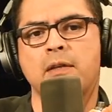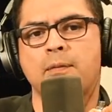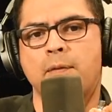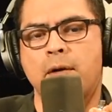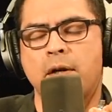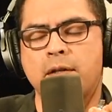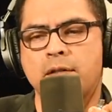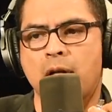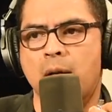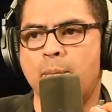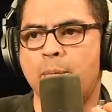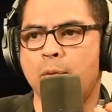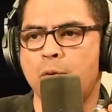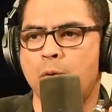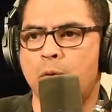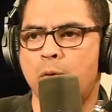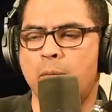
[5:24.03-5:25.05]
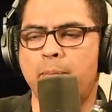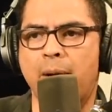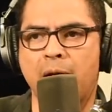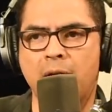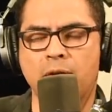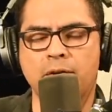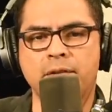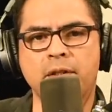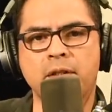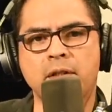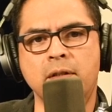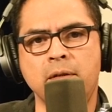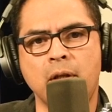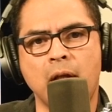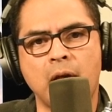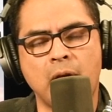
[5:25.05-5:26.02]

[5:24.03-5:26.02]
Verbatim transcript: for example, your pilot signal